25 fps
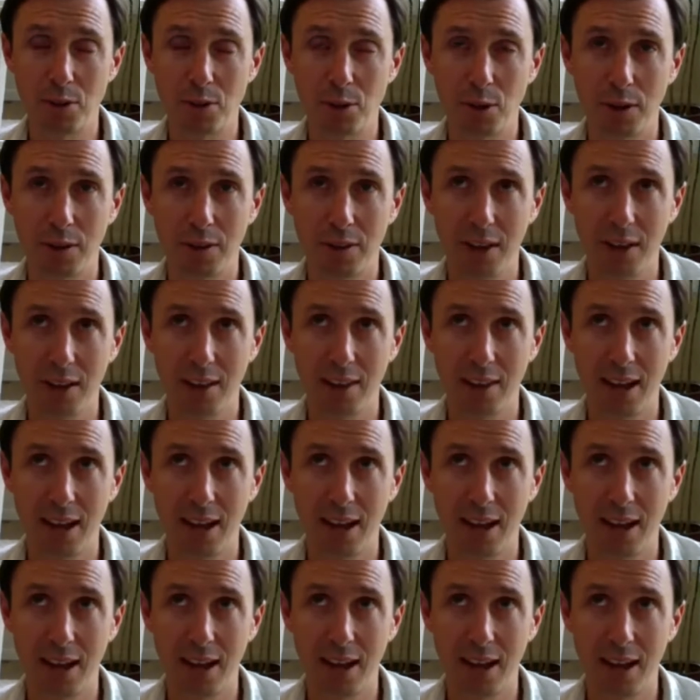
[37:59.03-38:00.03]
So I think
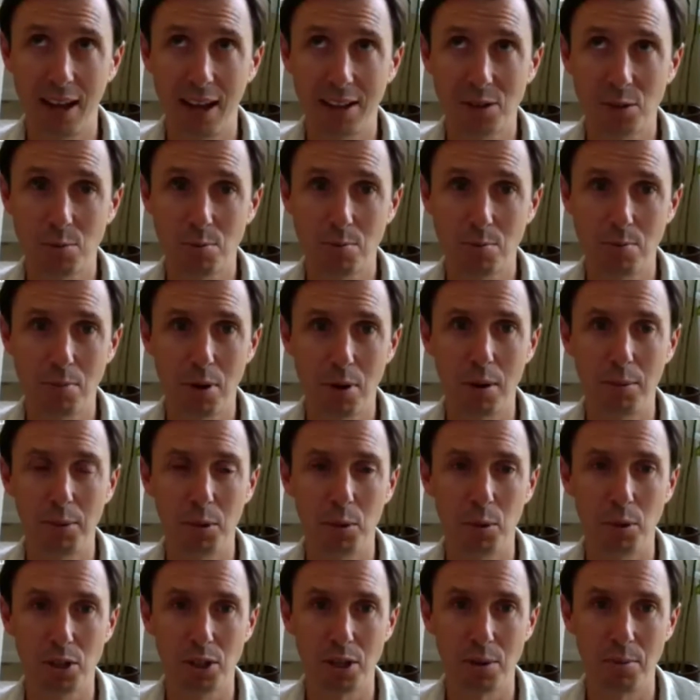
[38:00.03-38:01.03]
that's
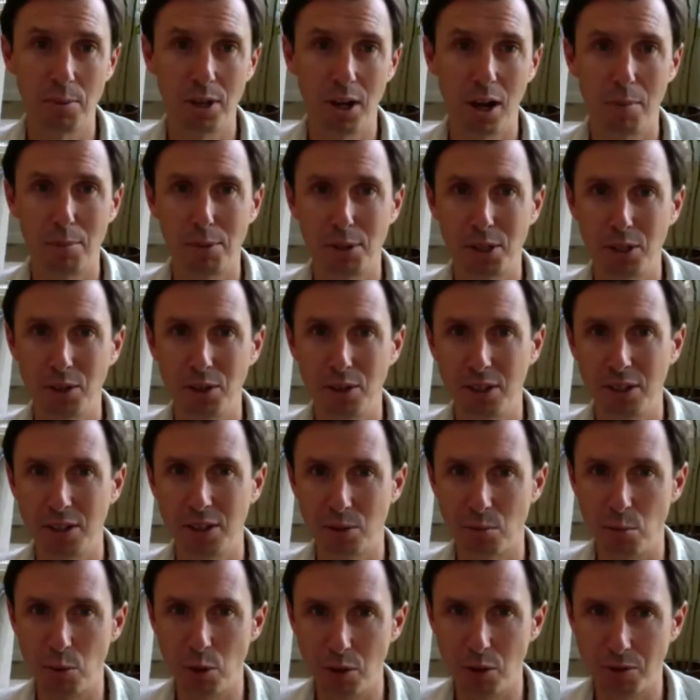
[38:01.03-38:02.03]
probably where some of the opportunity
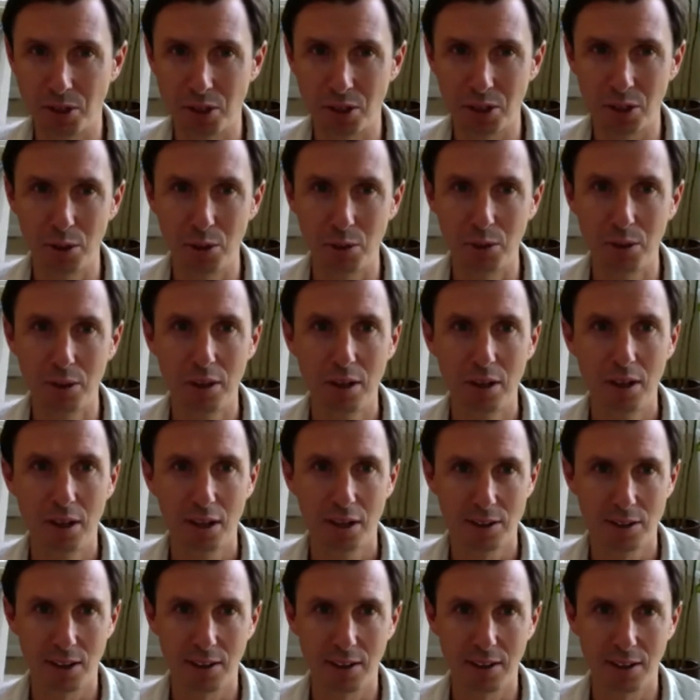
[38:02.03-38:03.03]
has moved to, because
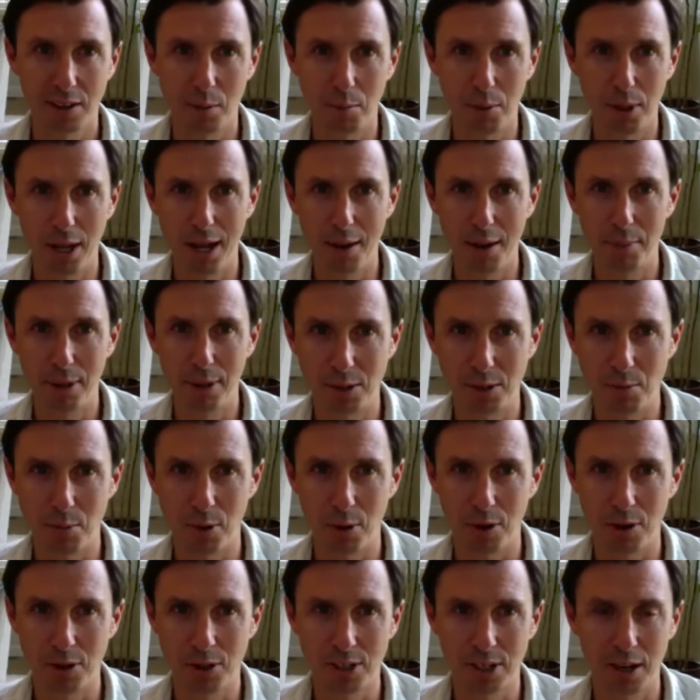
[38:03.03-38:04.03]
I think the plant-based
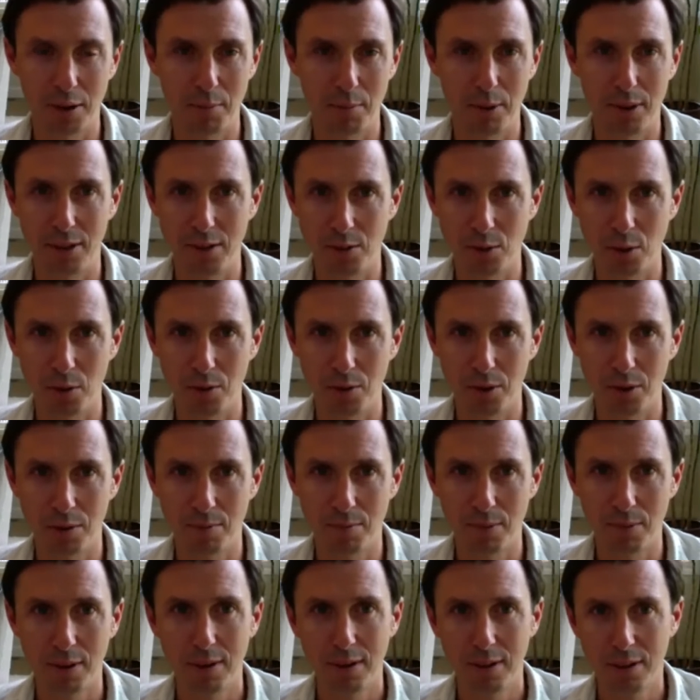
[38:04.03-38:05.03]
segment is
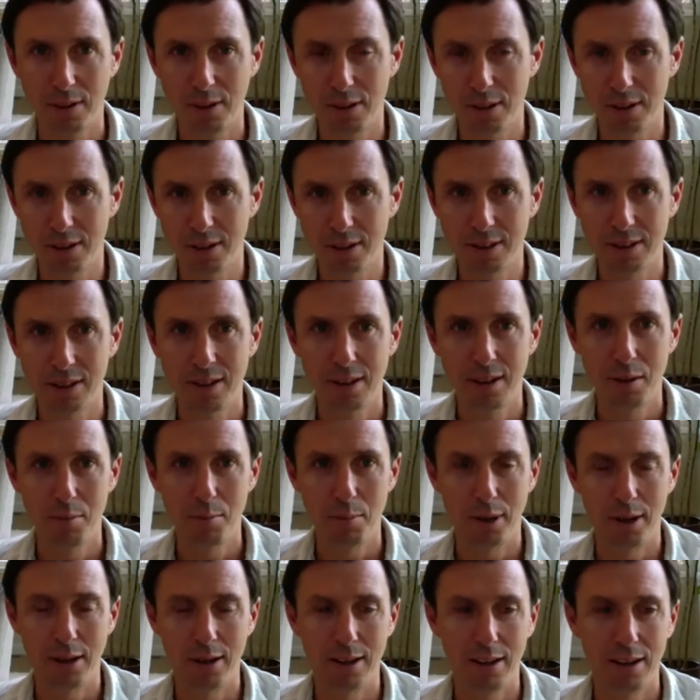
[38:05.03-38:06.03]
overcooked.
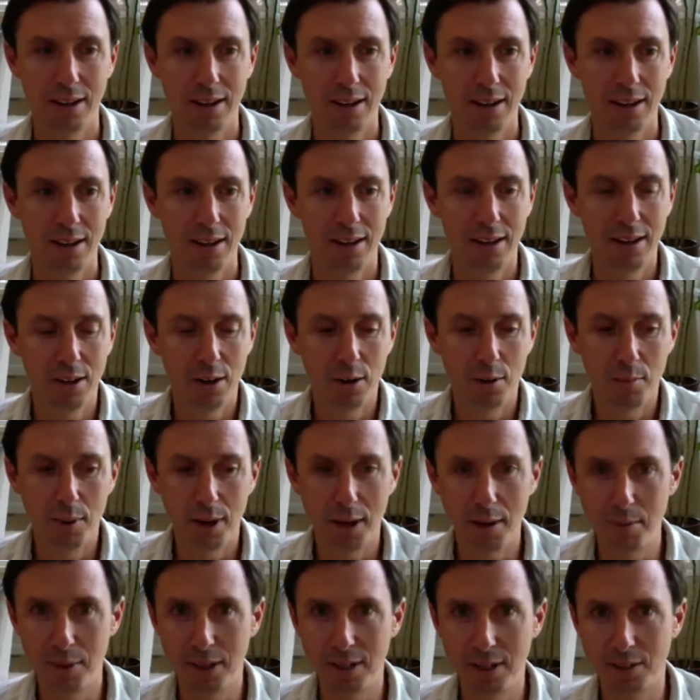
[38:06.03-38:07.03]
But,
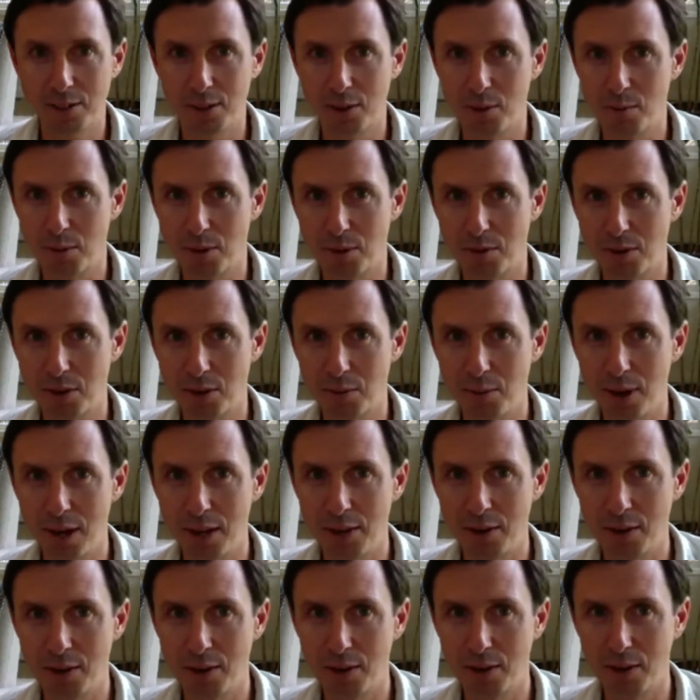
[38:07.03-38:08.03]
maybe in terms of some
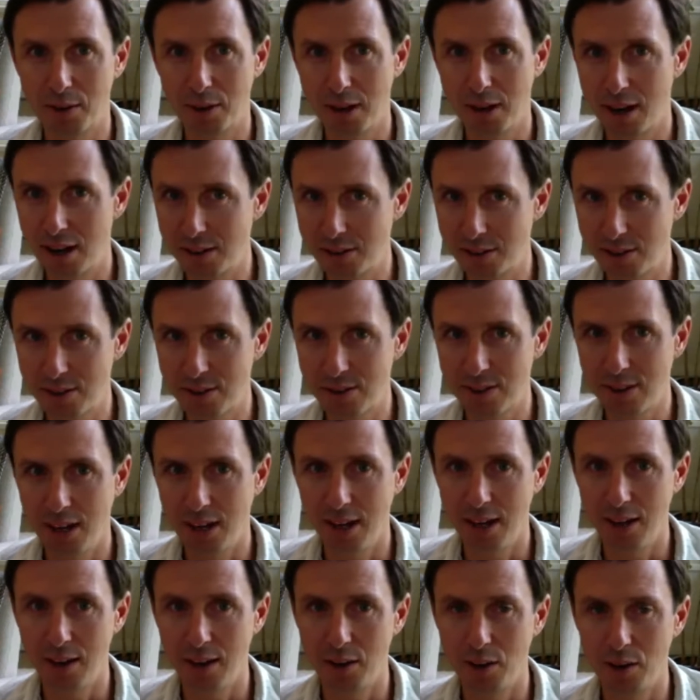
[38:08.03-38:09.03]
other cuts
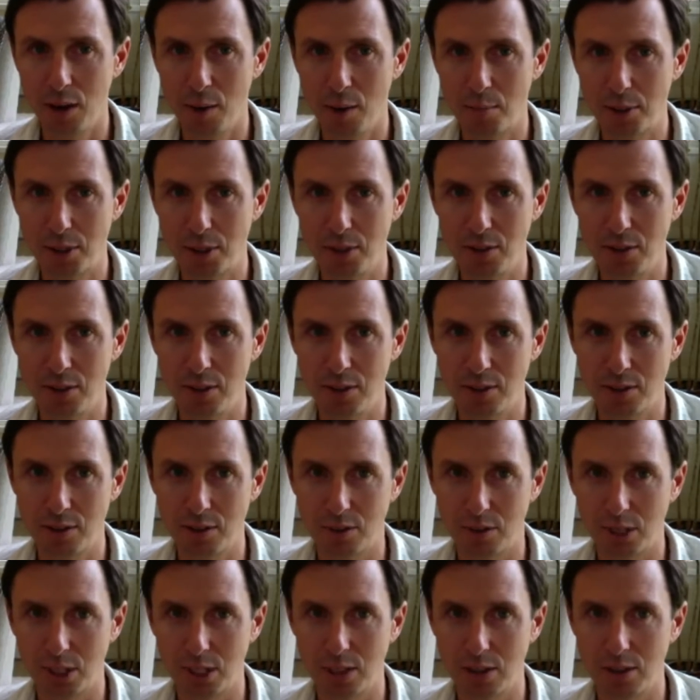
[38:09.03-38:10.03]
and other opportunities,
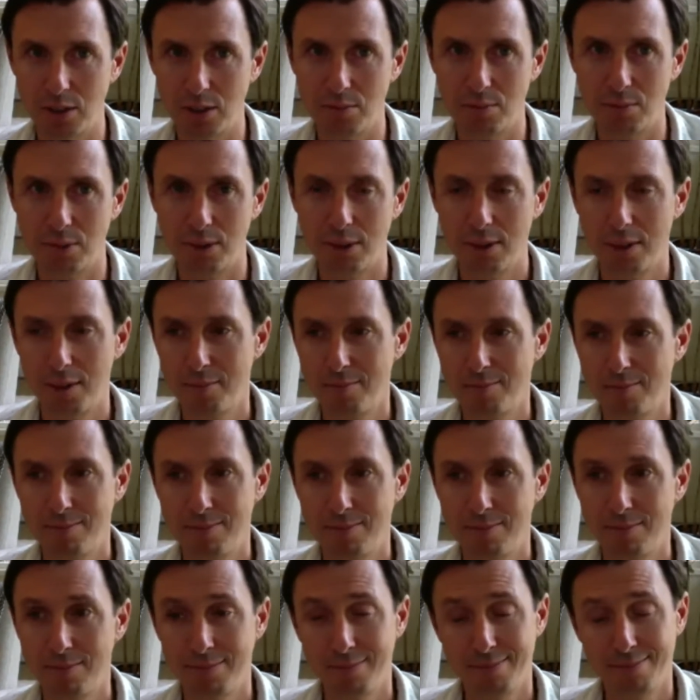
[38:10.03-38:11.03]
there's still
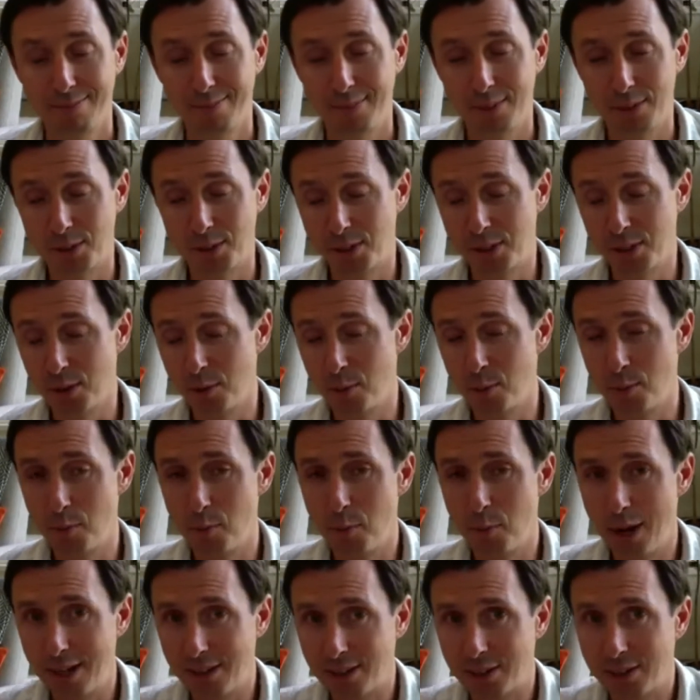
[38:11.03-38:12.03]

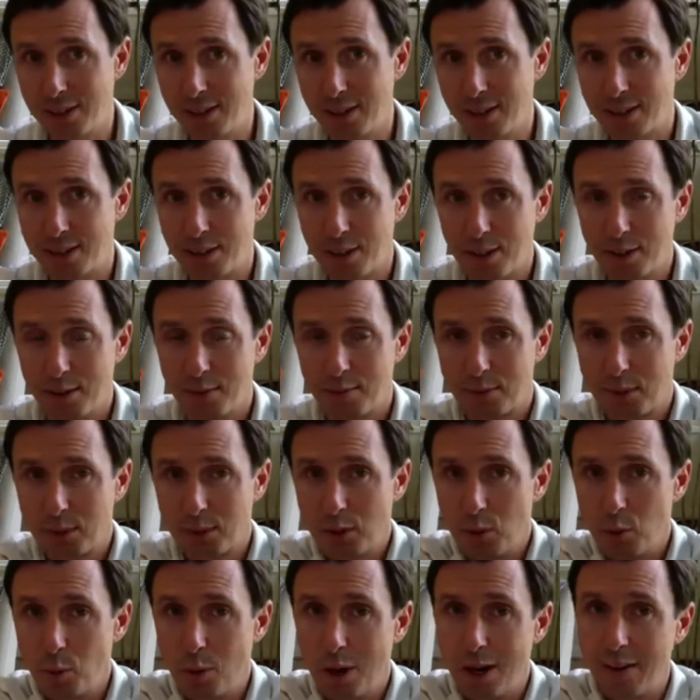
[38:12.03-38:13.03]
ways to
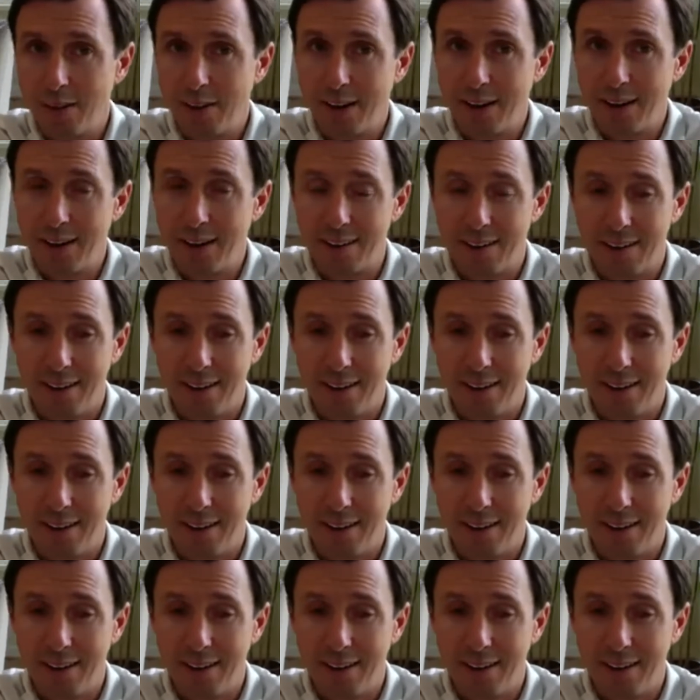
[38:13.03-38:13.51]
do well there.